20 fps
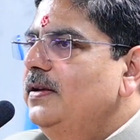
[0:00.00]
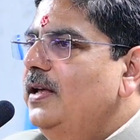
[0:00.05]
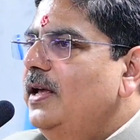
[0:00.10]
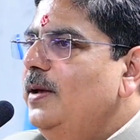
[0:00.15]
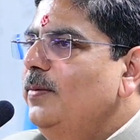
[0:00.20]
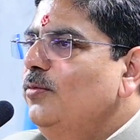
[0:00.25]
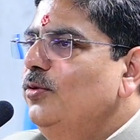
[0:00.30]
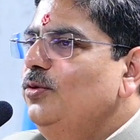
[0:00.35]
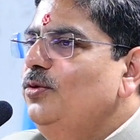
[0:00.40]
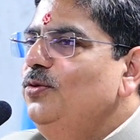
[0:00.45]

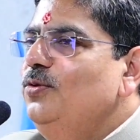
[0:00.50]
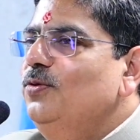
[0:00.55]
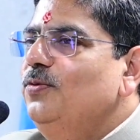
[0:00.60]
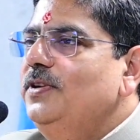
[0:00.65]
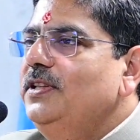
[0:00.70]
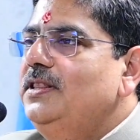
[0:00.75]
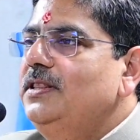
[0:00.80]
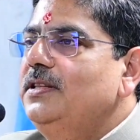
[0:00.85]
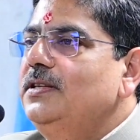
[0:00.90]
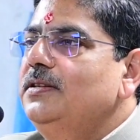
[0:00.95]
MOU
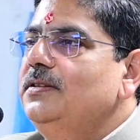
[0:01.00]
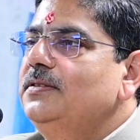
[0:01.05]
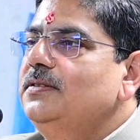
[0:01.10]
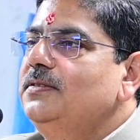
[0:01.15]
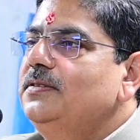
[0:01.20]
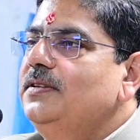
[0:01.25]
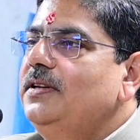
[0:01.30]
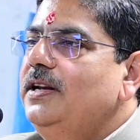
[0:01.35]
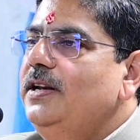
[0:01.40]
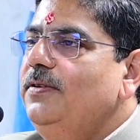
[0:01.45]
with
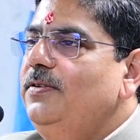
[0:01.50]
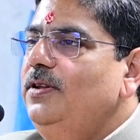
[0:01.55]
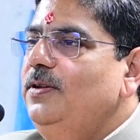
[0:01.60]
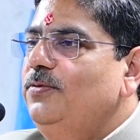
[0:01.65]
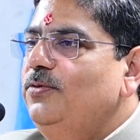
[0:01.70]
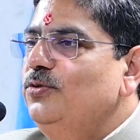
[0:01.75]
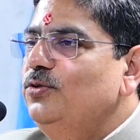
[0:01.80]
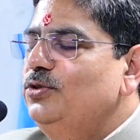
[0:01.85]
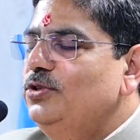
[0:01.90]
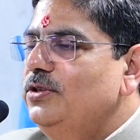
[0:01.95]

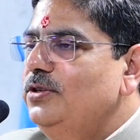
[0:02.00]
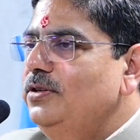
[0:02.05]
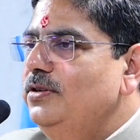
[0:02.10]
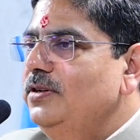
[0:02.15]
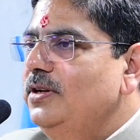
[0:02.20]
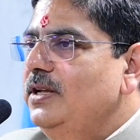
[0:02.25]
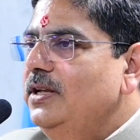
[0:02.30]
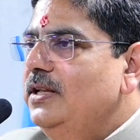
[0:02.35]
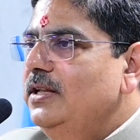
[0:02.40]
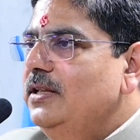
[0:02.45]

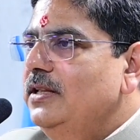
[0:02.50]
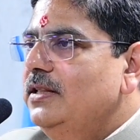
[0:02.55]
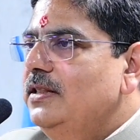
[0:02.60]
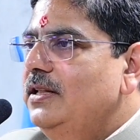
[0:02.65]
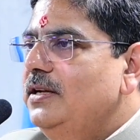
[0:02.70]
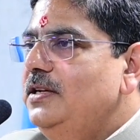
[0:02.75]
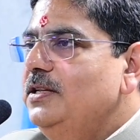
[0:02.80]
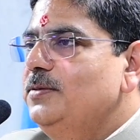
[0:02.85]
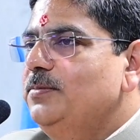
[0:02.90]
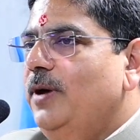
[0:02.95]
rediffusion,
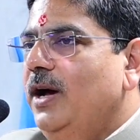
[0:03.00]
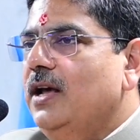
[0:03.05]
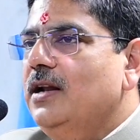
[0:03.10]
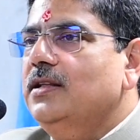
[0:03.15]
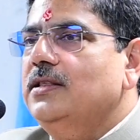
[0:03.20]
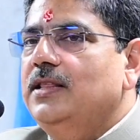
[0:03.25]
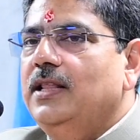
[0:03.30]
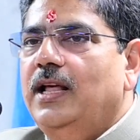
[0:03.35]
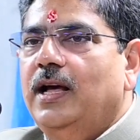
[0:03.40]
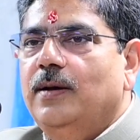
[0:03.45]
that is
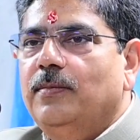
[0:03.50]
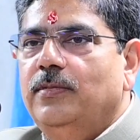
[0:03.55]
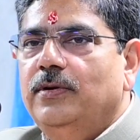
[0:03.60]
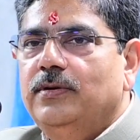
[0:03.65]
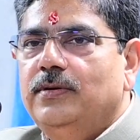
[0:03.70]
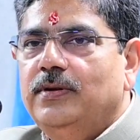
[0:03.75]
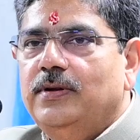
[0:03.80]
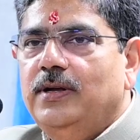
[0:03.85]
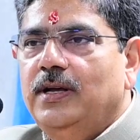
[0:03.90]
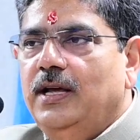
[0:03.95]
Bharat Lab.
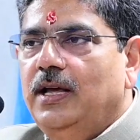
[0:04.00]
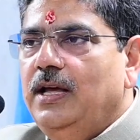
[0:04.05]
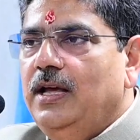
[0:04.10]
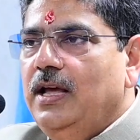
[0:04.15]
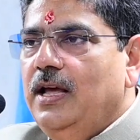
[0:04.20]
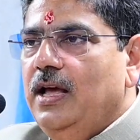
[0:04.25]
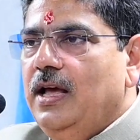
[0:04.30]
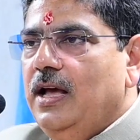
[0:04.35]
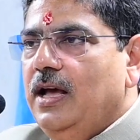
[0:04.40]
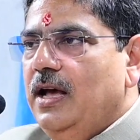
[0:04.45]

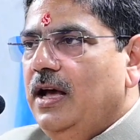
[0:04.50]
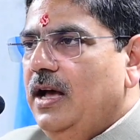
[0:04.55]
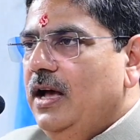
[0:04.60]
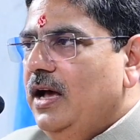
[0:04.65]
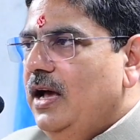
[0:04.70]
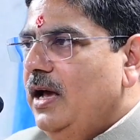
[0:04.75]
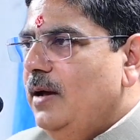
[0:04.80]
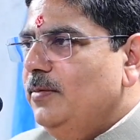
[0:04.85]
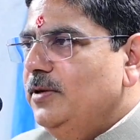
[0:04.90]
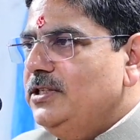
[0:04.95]

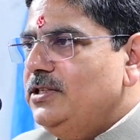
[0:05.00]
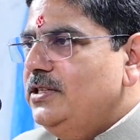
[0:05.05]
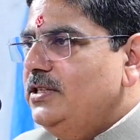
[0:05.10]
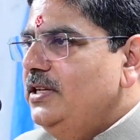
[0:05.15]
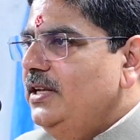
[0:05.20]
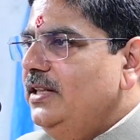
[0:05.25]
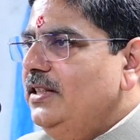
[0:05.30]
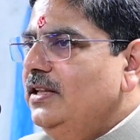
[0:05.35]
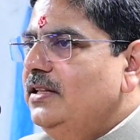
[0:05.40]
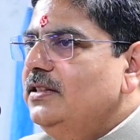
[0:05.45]
I must
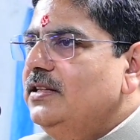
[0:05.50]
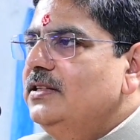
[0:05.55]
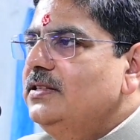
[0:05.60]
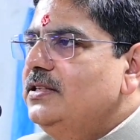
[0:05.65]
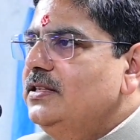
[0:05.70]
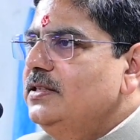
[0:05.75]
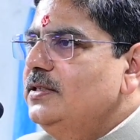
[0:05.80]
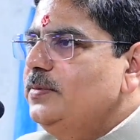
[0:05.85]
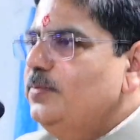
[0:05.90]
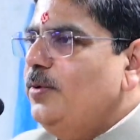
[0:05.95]
say that
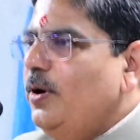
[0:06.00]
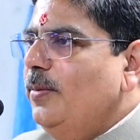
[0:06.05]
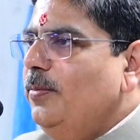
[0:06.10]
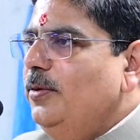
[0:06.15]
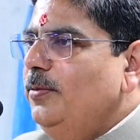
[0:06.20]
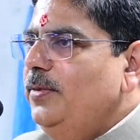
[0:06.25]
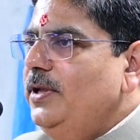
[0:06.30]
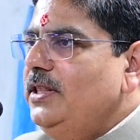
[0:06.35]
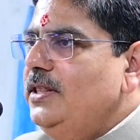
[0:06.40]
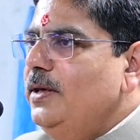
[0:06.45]
this is
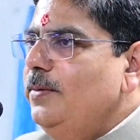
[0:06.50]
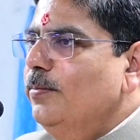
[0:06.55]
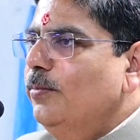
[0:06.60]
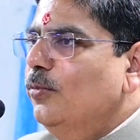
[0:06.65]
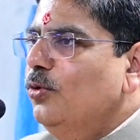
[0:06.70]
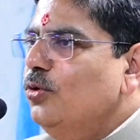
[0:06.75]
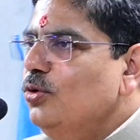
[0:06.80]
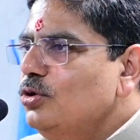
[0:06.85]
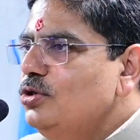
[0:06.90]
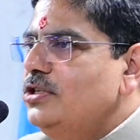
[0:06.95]
probably the
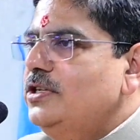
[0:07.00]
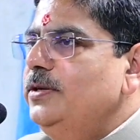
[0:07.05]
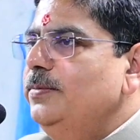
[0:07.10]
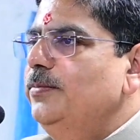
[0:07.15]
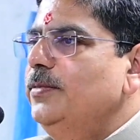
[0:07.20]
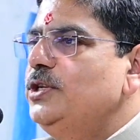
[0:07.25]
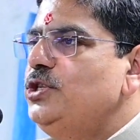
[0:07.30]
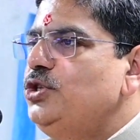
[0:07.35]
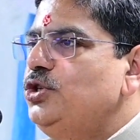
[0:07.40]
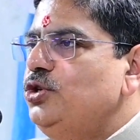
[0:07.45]
most
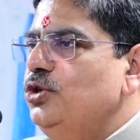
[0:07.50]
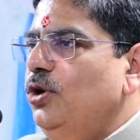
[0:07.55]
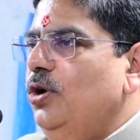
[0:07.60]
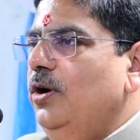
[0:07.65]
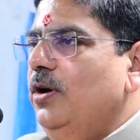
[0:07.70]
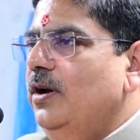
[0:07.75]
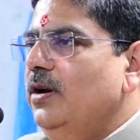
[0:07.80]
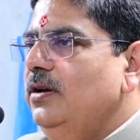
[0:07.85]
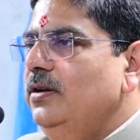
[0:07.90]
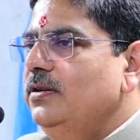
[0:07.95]

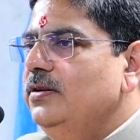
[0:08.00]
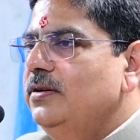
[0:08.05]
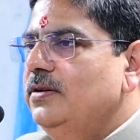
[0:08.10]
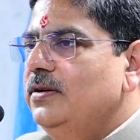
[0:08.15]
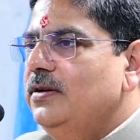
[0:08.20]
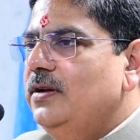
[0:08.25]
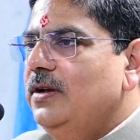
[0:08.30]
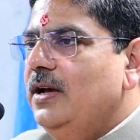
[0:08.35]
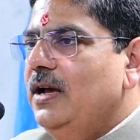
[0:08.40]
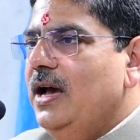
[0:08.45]
mature
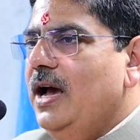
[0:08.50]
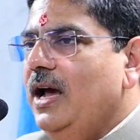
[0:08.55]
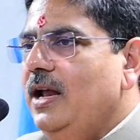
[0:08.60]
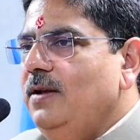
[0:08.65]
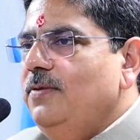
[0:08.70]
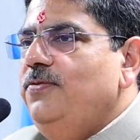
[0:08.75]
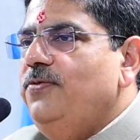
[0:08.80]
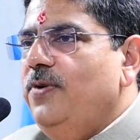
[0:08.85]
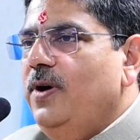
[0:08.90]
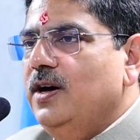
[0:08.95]

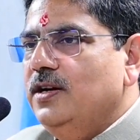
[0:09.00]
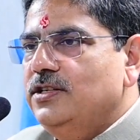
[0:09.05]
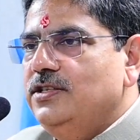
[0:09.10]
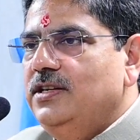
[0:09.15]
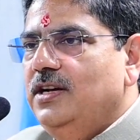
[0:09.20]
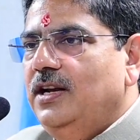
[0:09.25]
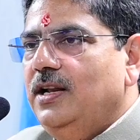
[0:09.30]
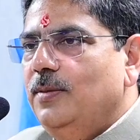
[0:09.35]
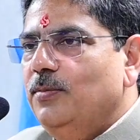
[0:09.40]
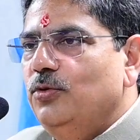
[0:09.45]
and
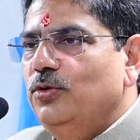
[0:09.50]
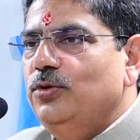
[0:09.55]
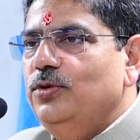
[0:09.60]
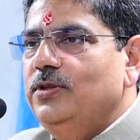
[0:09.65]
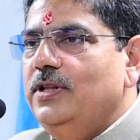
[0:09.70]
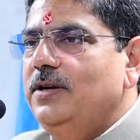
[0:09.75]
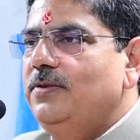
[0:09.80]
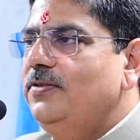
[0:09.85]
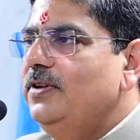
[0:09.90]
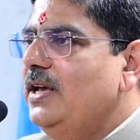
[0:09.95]
functional
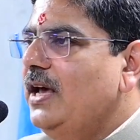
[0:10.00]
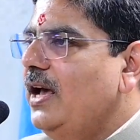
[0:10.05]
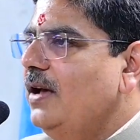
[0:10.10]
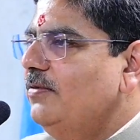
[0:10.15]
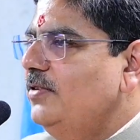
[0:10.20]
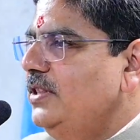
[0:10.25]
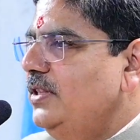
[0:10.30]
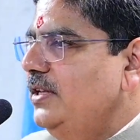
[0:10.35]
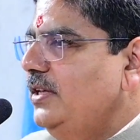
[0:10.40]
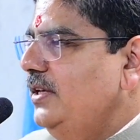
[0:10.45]
MOU that we
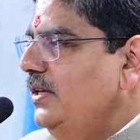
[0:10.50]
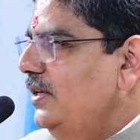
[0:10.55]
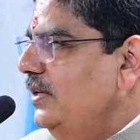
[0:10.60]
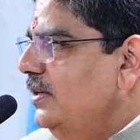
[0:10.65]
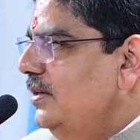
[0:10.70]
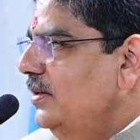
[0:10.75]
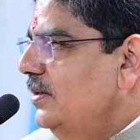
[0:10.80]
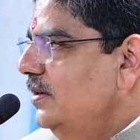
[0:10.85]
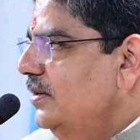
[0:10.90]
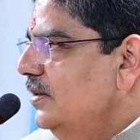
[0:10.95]
have in
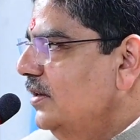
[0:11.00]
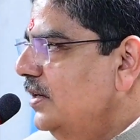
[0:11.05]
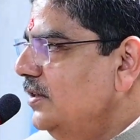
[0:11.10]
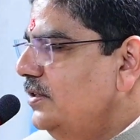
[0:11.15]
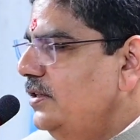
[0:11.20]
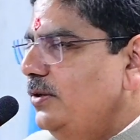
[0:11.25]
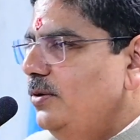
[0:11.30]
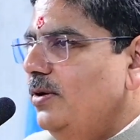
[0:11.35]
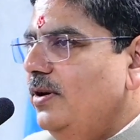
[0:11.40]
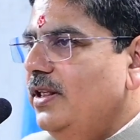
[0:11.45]
the
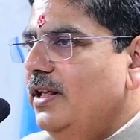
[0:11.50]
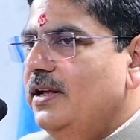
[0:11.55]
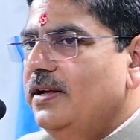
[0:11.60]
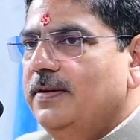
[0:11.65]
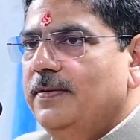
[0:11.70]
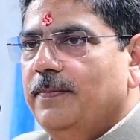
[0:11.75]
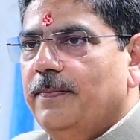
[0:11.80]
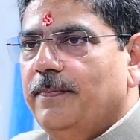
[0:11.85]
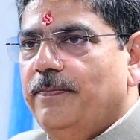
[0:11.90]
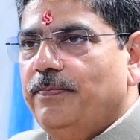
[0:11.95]
country today,
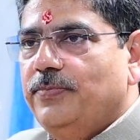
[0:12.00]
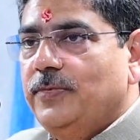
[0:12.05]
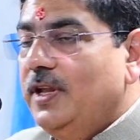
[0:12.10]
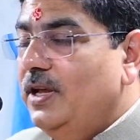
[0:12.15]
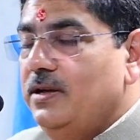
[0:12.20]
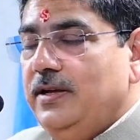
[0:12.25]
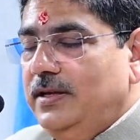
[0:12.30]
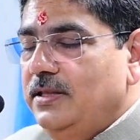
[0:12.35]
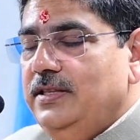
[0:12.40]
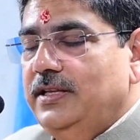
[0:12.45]

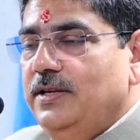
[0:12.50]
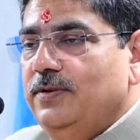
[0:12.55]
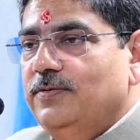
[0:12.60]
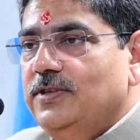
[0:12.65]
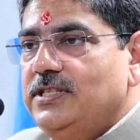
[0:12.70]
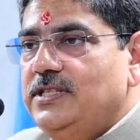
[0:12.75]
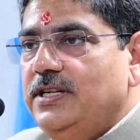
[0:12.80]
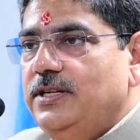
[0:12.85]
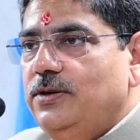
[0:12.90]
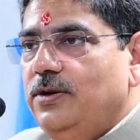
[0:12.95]
in the
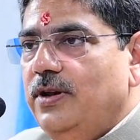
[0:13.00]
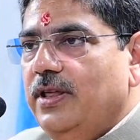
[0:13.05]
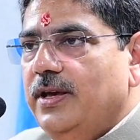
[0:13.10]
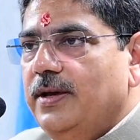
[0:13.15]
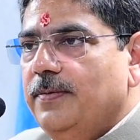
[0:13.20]
university today.